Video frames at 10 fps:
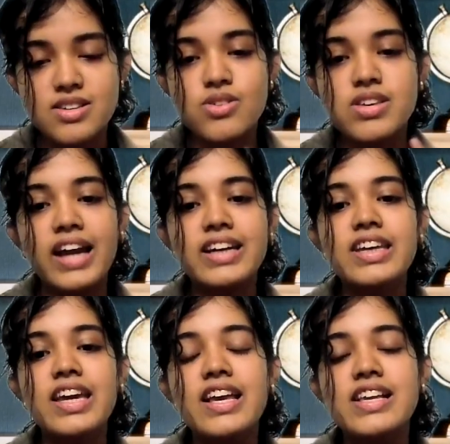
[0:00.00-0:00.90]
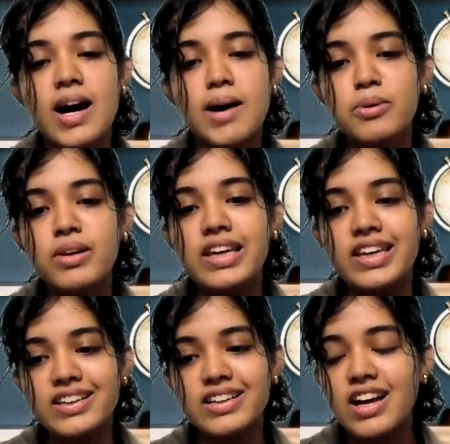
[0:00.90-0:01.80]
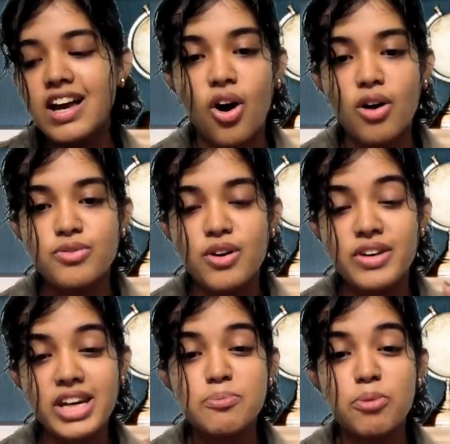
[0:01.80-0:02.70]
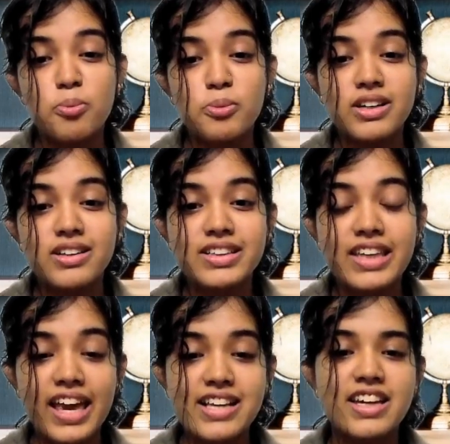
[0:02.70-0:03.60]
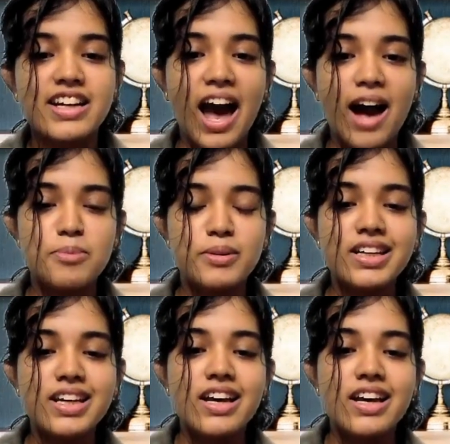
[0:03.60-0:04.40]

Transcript: So, citing an example here of a very popular case that happened